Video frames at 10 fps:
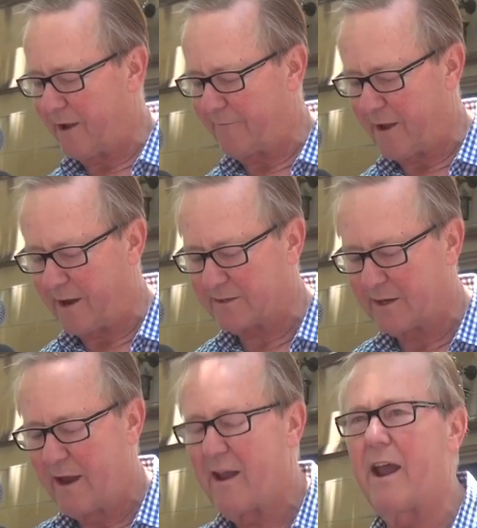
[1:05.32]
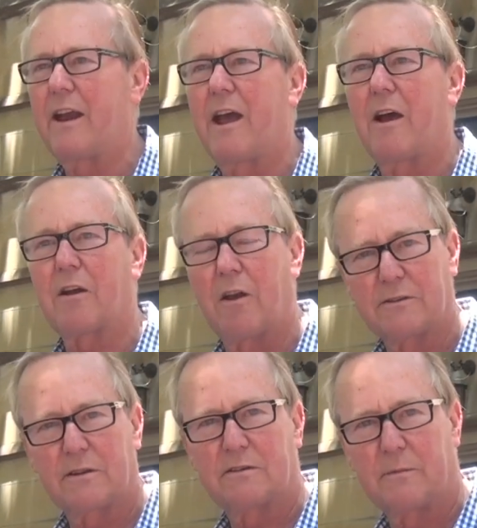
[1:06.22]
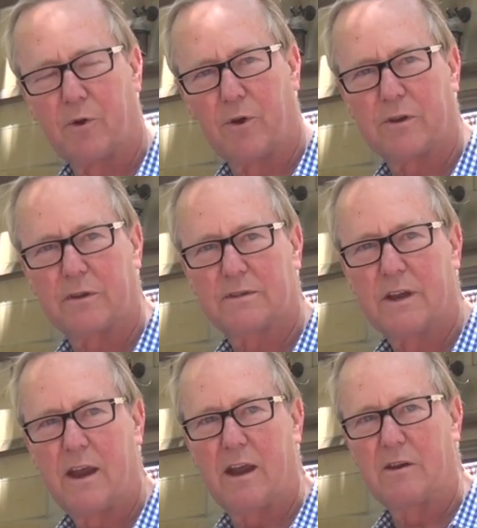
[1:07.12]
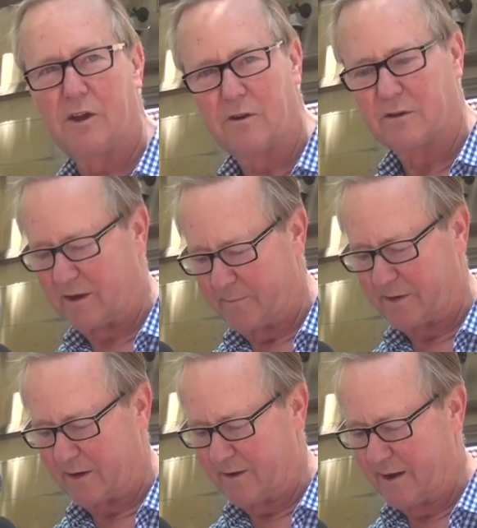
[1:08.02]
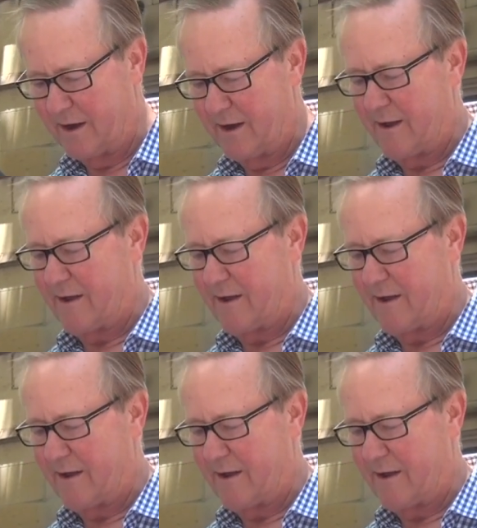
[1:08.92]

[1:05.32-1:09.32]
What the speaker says: Fairfax, and our closet supporters in News Limited. I